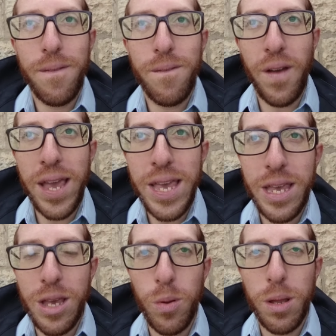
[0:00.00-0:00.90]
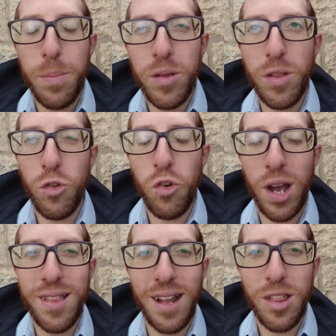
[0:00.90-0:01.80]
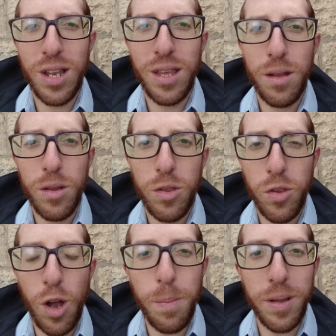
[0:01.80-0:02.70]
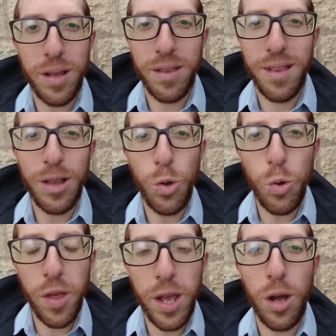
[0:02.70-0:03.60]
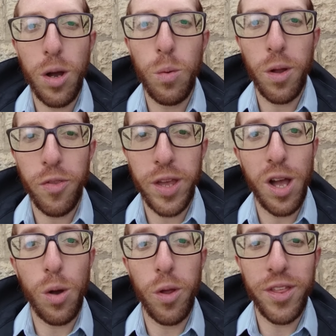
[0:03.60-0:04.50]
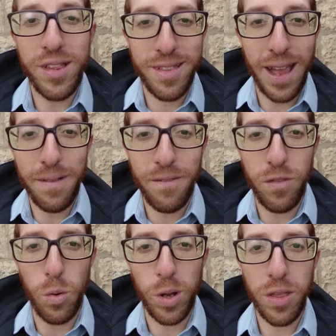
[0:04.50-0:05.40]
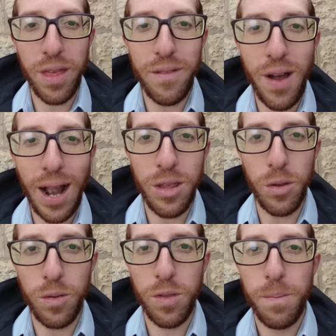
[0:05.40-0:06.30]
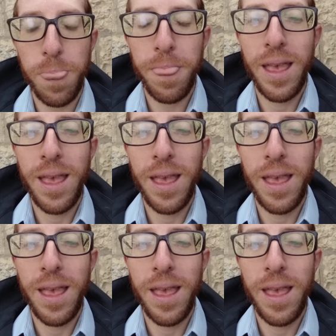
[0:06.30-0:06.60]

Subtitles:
vague when a person tries to actually stop and understand who they are, what they are, what they stand for, what are their values.